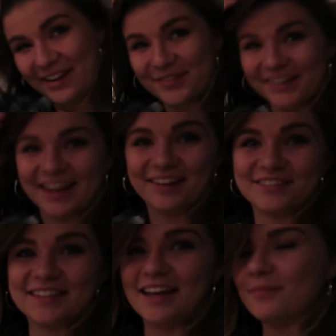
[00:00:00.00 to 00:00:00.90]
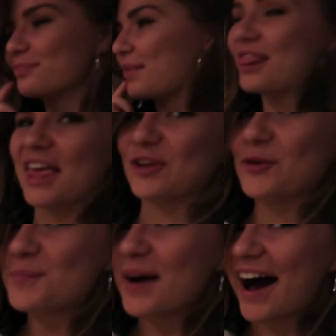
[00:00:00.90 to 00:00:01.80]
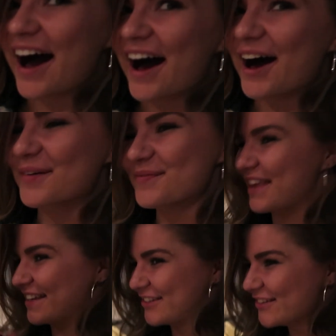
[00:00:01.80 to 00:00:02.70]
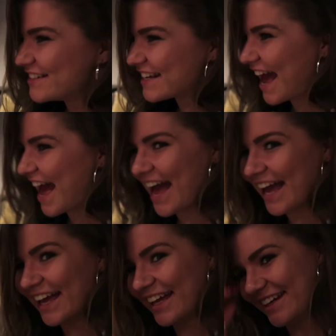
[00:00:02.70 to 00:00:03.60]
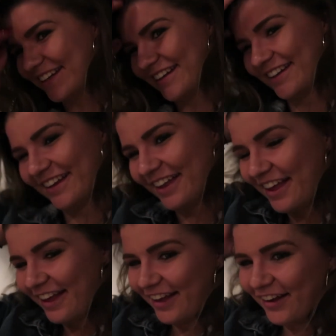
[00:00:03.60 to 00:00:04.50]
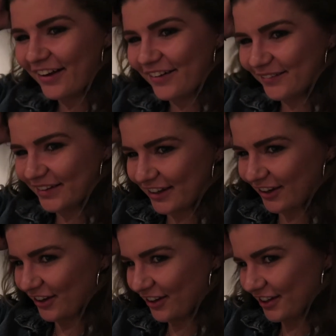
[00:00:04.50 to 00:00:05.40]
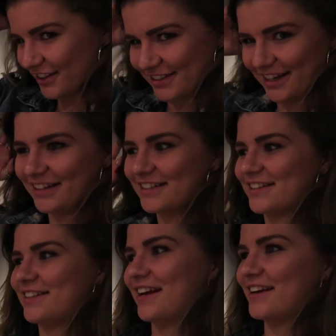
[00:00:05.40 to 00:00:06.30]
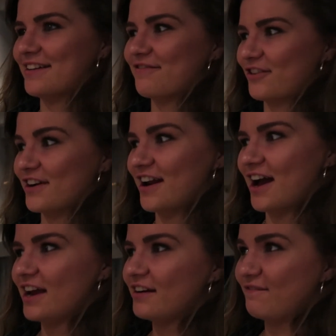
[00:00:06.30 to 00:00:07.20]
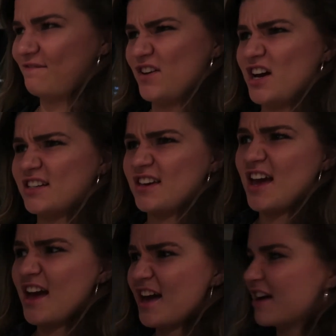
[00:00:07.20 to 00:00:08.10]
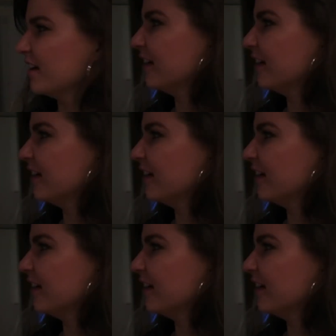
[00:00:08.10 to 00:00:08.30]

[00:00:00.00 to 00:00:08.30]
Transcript: I'm gonna have to thank you mom, thank you dad. Oh my gosh, I get to stand here for a night. Fuck yeah.